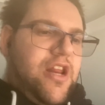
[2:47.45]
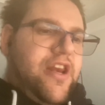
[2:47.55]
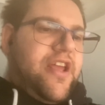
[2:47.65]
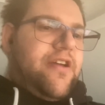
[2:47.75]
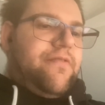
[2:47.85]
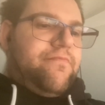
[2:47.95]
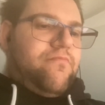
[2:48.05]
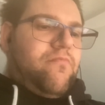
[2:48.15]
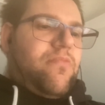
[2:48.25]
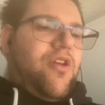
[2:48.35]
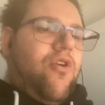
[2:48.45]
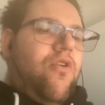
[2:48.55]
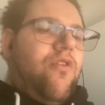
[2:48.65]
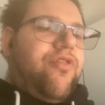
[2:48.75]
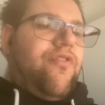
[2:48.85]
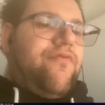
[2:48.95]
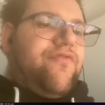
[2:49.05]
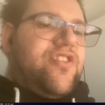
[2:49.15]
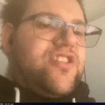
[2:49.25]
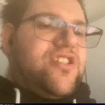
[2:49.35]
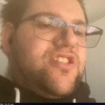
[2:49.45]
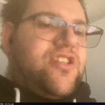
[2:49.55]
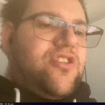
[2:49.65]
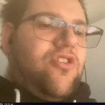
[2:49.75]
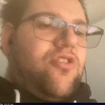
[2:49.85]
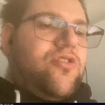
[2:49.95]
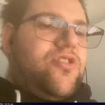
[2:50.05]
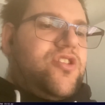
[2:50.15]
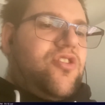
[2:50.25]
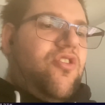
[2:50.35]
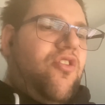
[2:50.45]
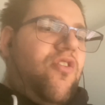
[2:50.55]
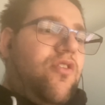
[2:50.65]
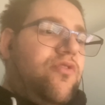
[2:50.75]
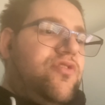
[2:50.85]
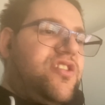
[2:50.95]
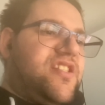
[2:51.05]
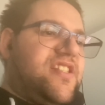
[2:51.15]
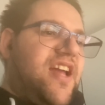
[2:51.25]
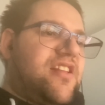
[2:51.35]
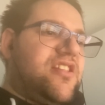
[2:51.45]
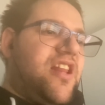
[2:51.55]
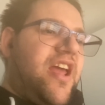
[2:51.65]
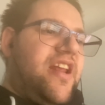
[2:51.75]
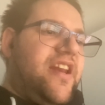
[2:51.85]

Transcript: Now, Hawthorn versus the Dockers on Saturday.